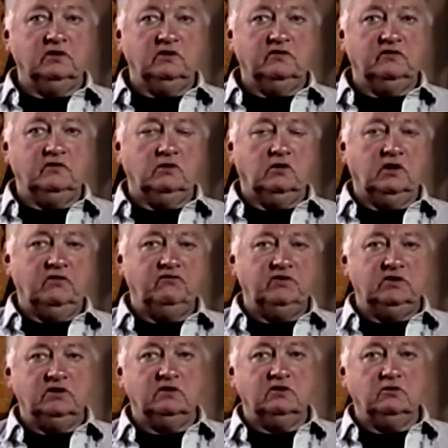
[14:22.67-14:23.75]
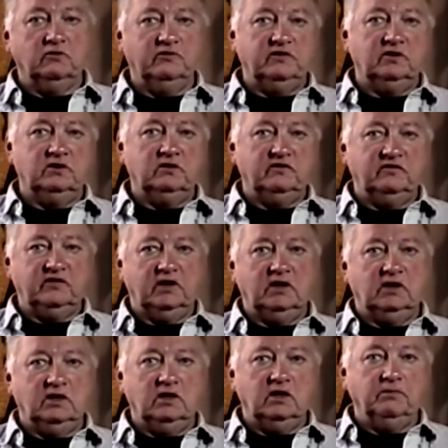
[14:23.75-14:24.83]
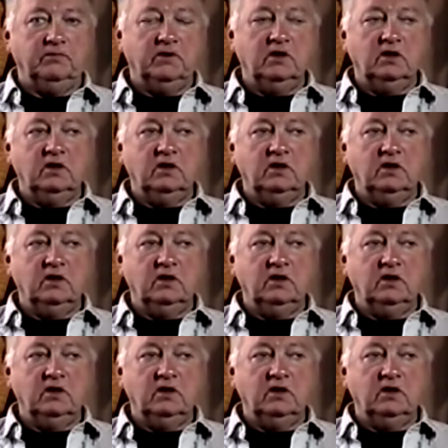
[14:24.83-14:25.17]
It's everything goes into setting it up.